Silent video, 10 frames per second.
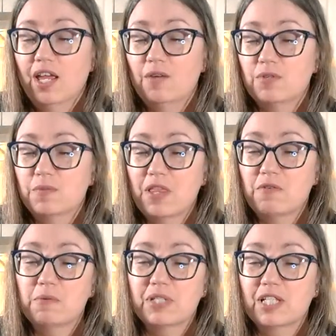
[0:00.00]
it was whether
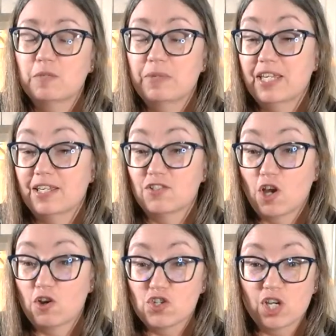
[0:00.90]
it was going to be
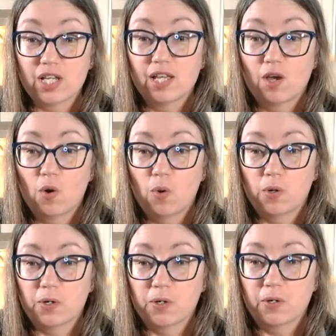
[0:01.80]
Intarsia
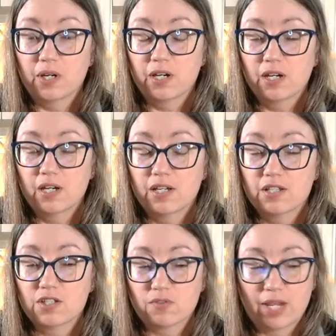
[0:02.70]
or
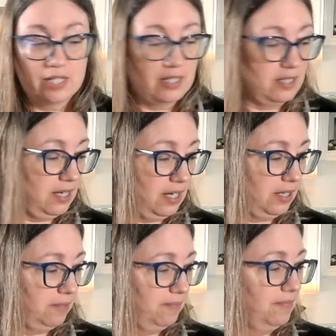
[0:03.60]
stranded knitting.